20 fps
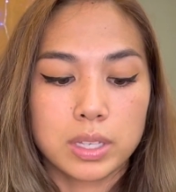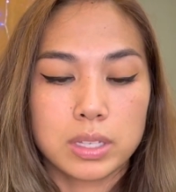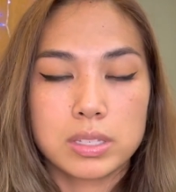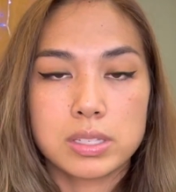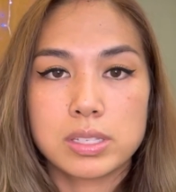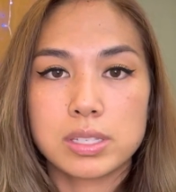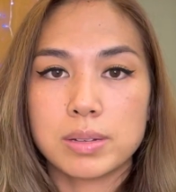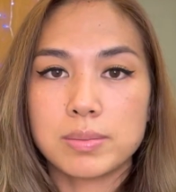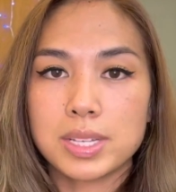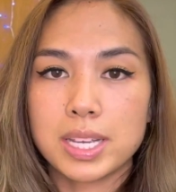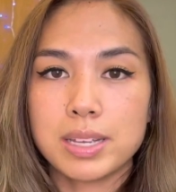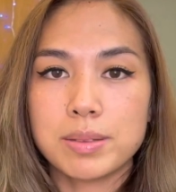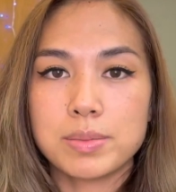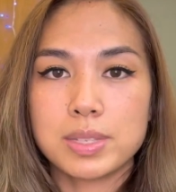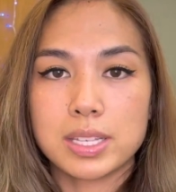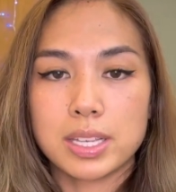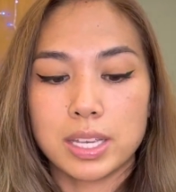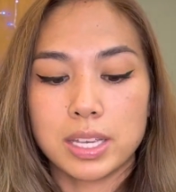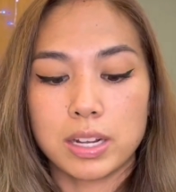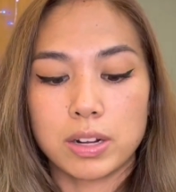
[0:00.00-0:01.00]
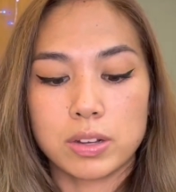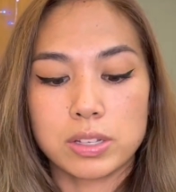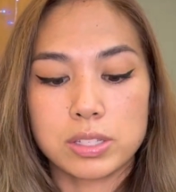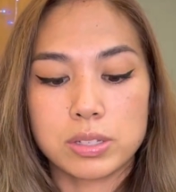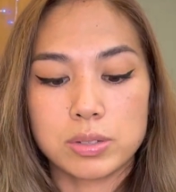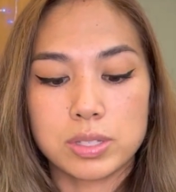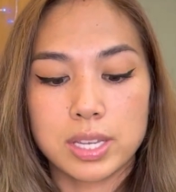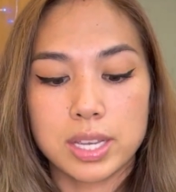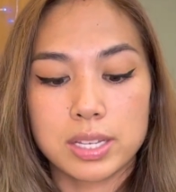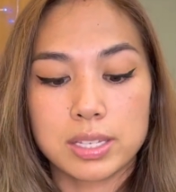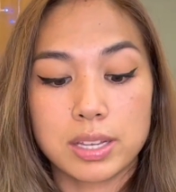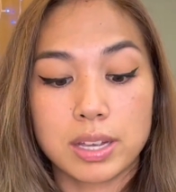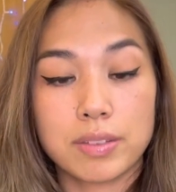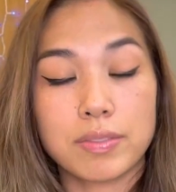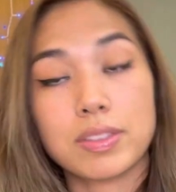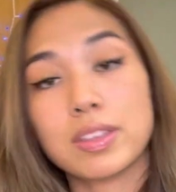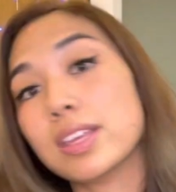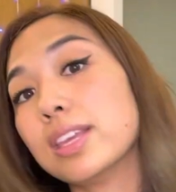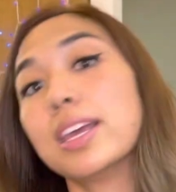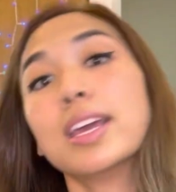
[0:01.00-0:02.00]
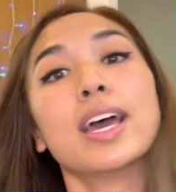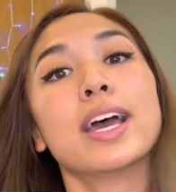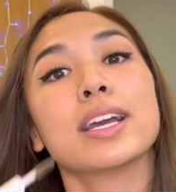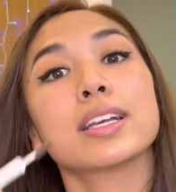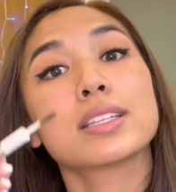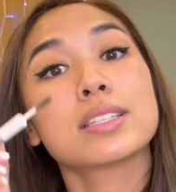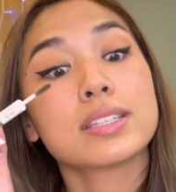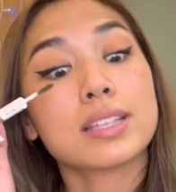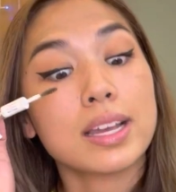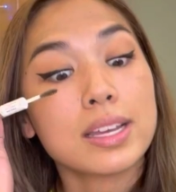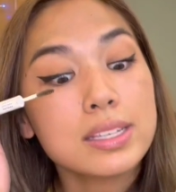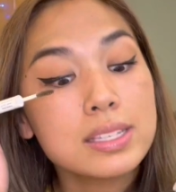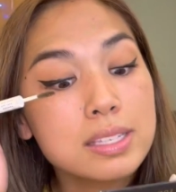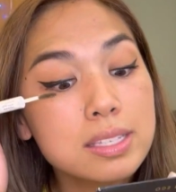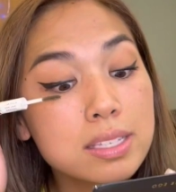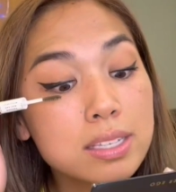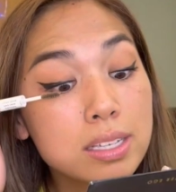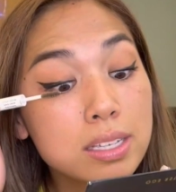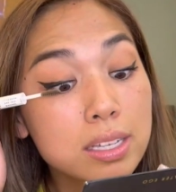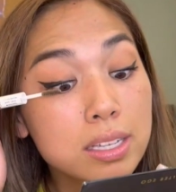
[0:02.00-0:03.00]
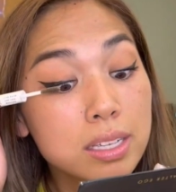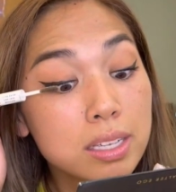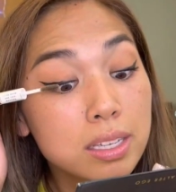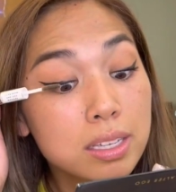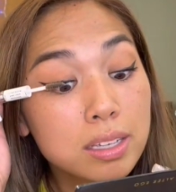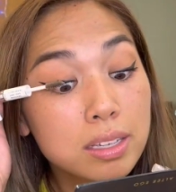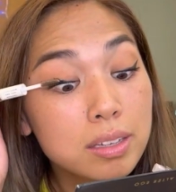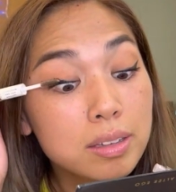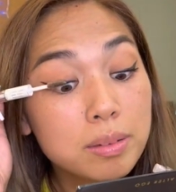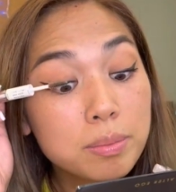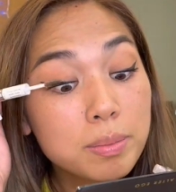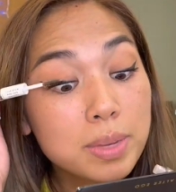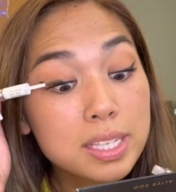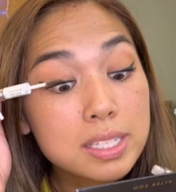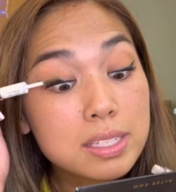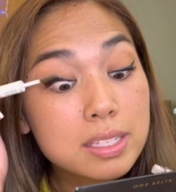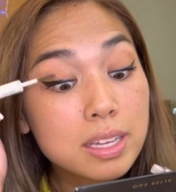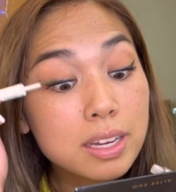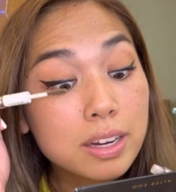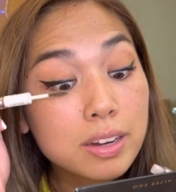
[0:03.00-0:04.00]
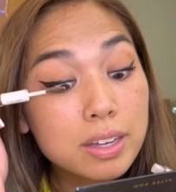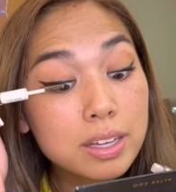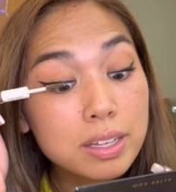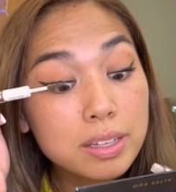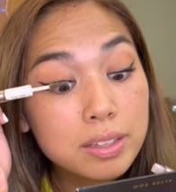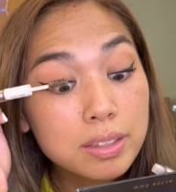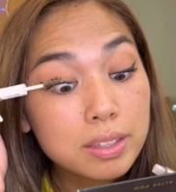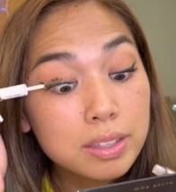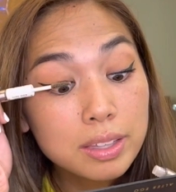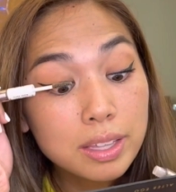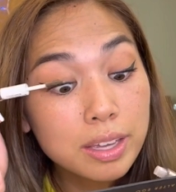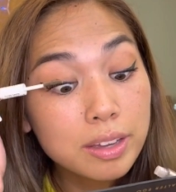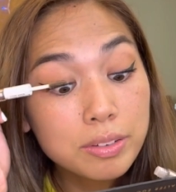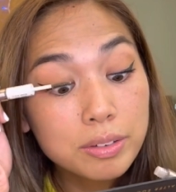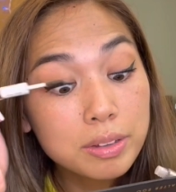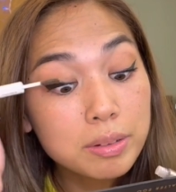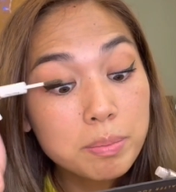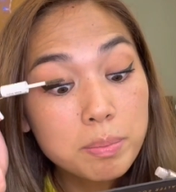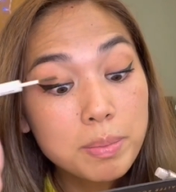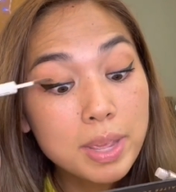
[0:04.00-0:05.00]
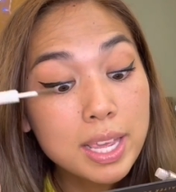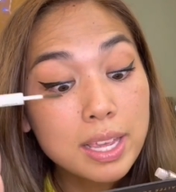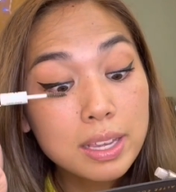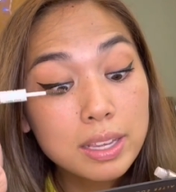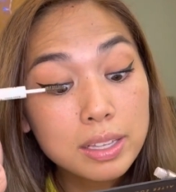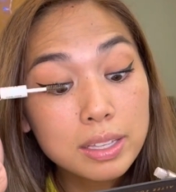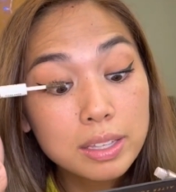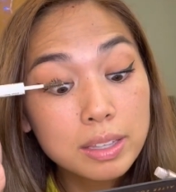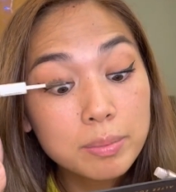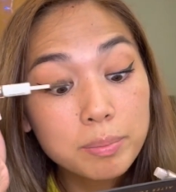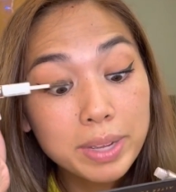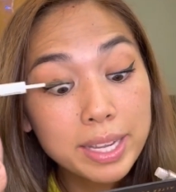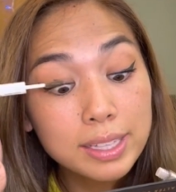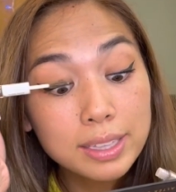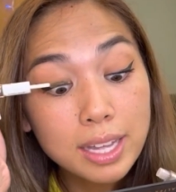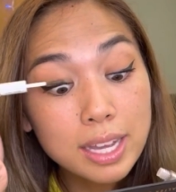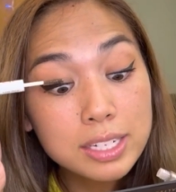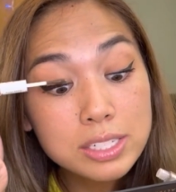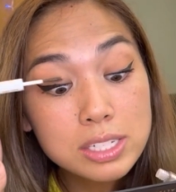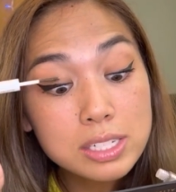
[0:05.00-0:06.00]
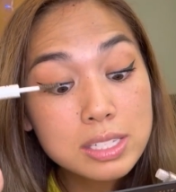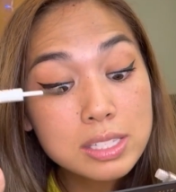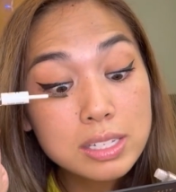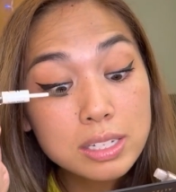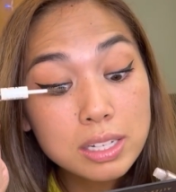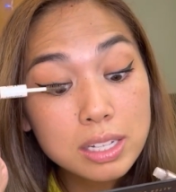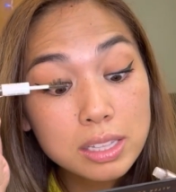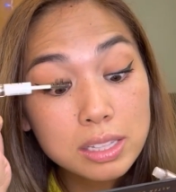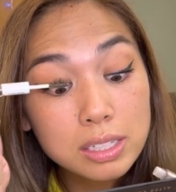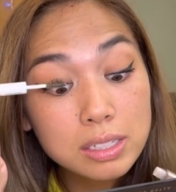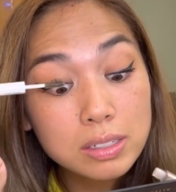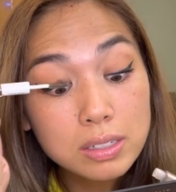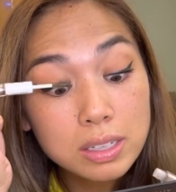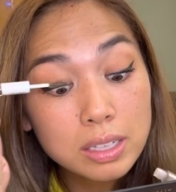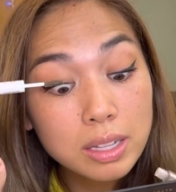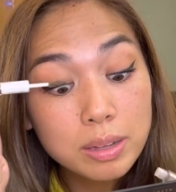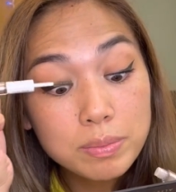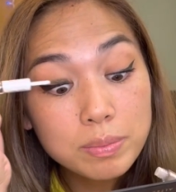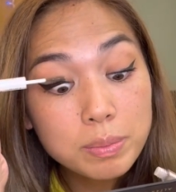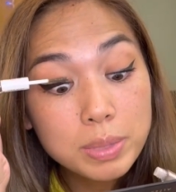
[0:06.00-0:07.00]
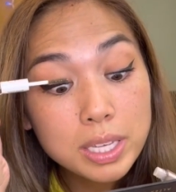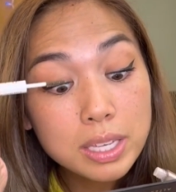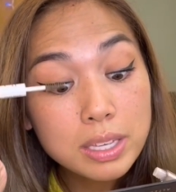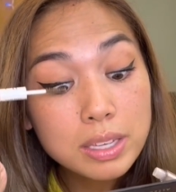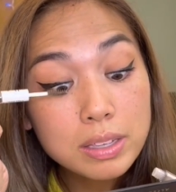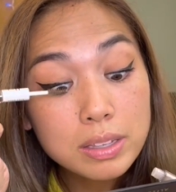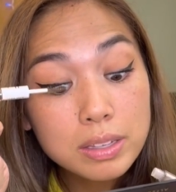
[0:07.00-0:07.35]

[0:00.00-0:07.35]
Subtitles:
Sometimes it also takes off the excess mascara that would make my lashes look a little clumpy.